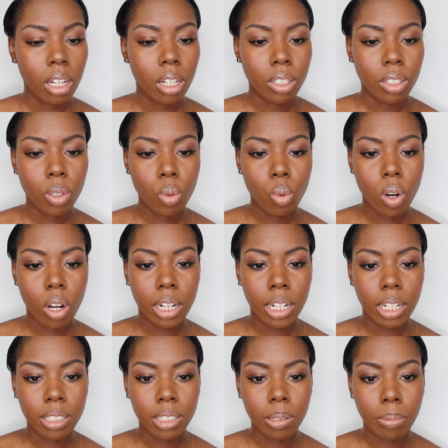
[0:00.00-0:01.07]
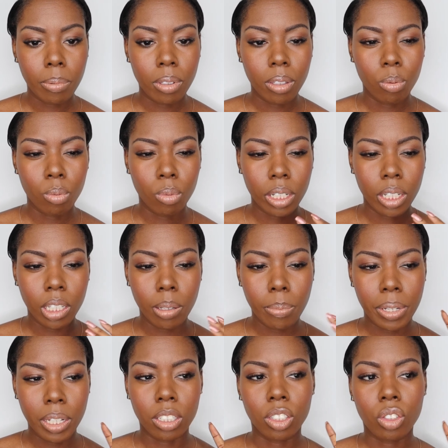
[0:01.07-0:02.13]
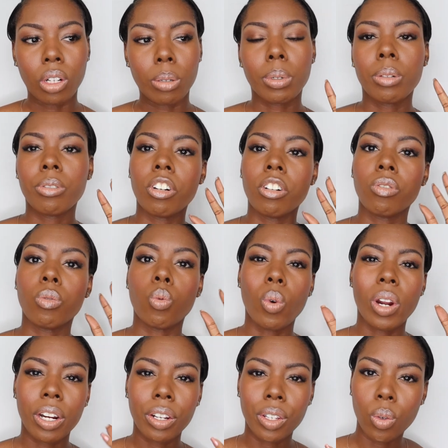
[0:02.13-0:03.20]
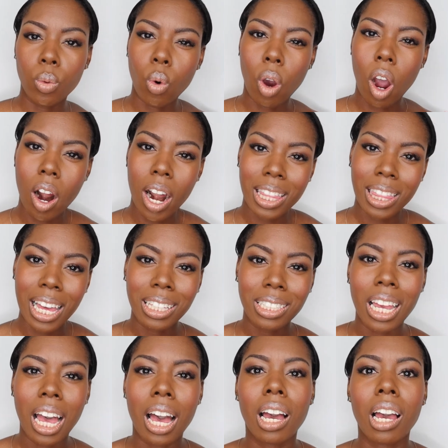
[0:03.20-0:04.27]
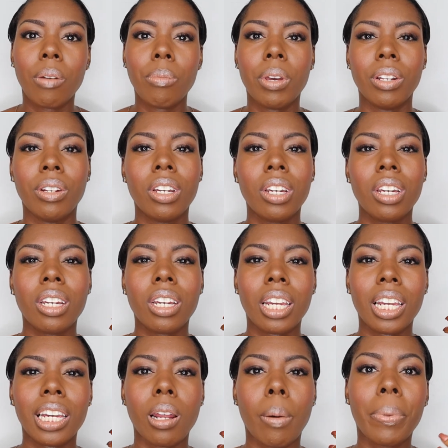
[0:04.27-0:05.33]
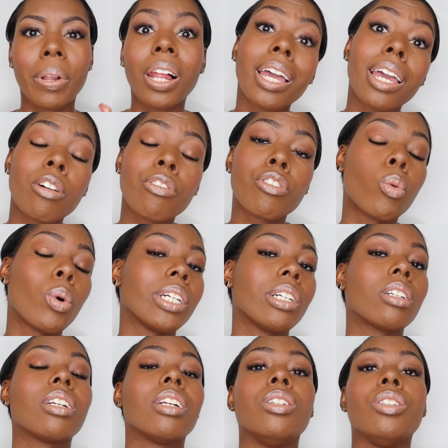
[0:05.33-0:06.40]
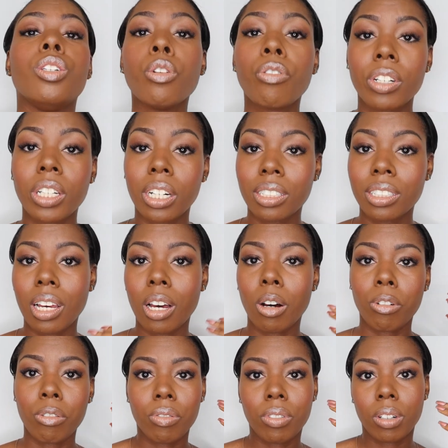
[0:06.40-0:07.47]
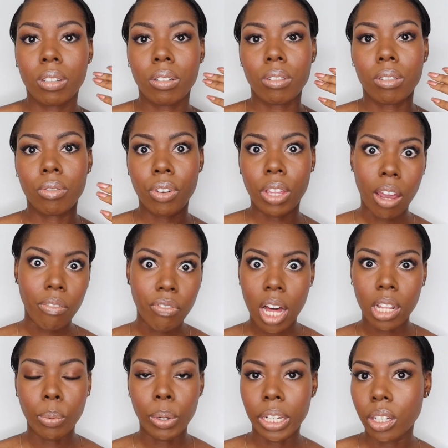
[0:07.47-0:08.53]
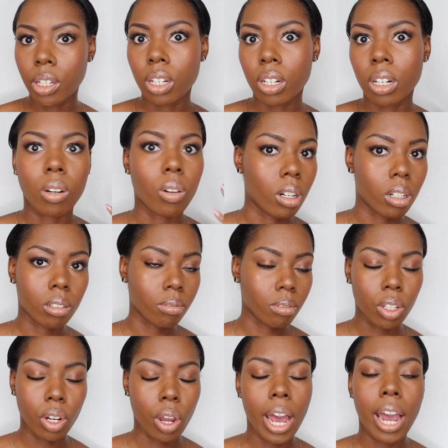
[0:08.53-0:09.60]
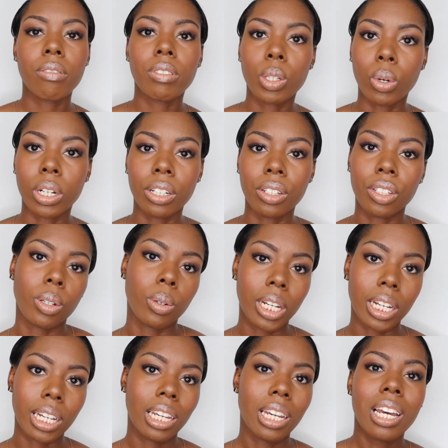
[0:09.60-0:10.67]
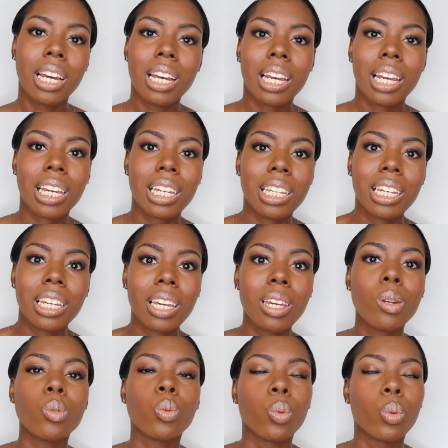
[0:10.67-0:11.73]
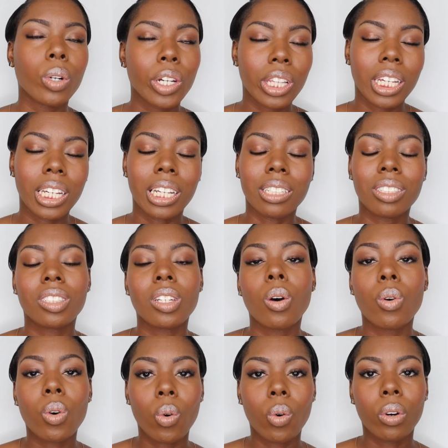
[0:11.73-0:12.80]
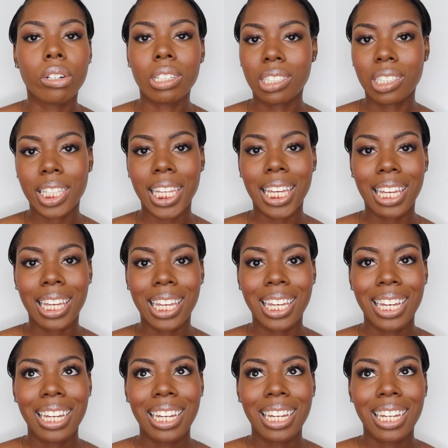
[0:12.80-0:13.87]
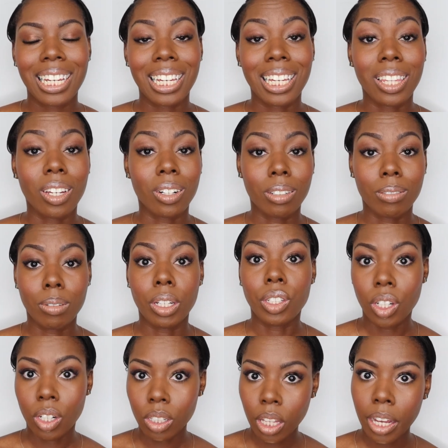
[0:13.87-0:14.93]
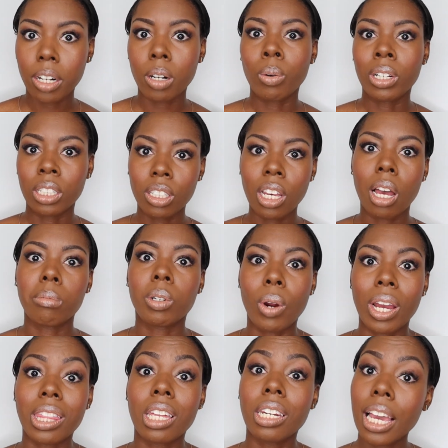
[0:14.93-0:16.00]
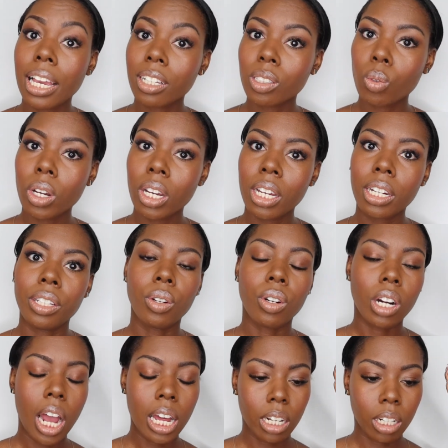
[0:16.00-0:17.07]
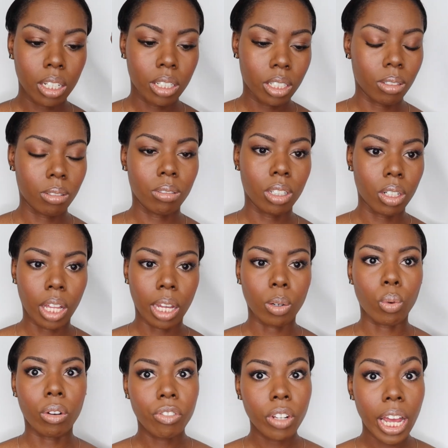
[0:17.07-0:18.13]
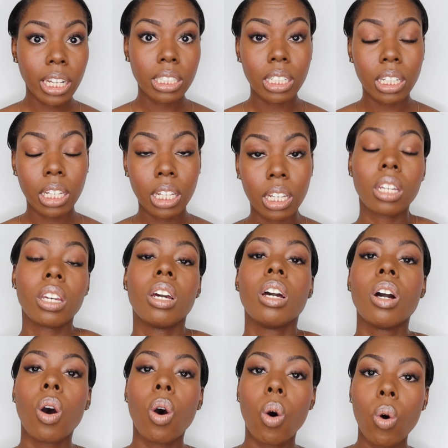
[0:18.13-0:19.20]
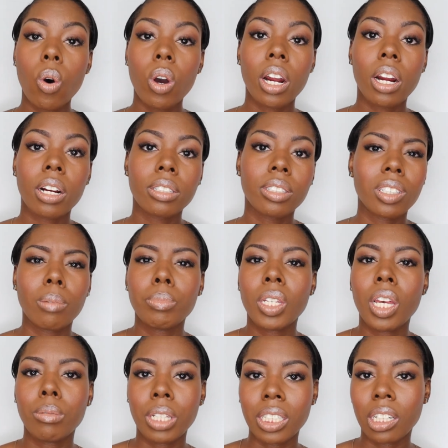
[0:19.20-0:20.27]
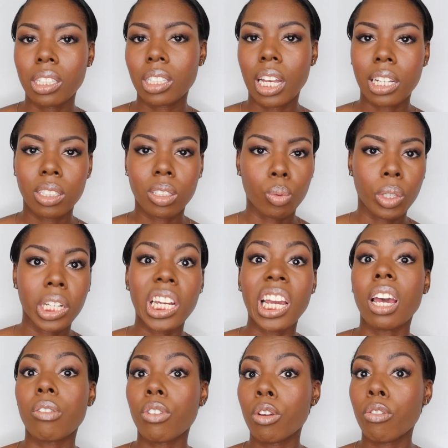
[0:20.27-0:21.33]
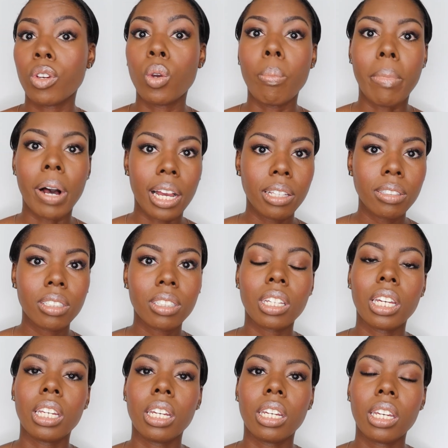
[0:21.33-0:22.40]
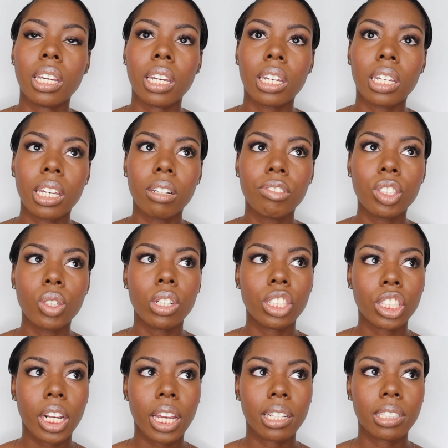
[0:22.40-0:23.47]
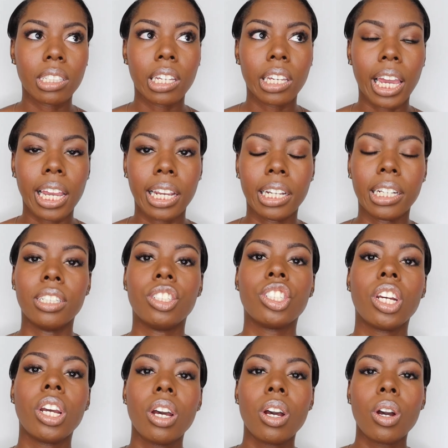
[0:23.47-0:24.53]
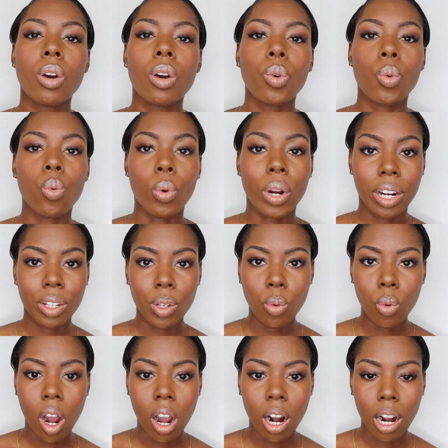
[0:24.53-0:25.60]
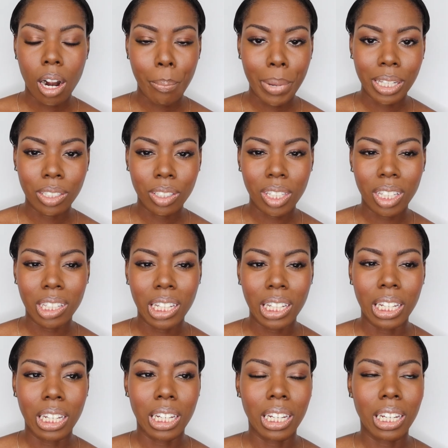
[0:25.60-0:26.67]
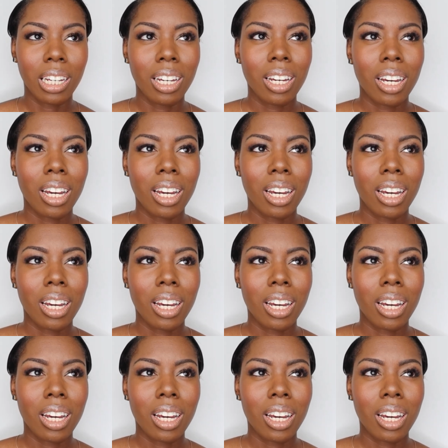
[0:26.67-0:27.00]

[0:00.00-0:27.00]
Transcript: You want it to really be descriptive of where you are at that time, and a plan for what you're going to do for yourself for that following year, or, however you want to do it. And it really is so cool to see either a year later when it's time to write the next one and you're like reflecting, or sometimes I just like to read it every few months, and it gives you a chance to gauge where you are mentally,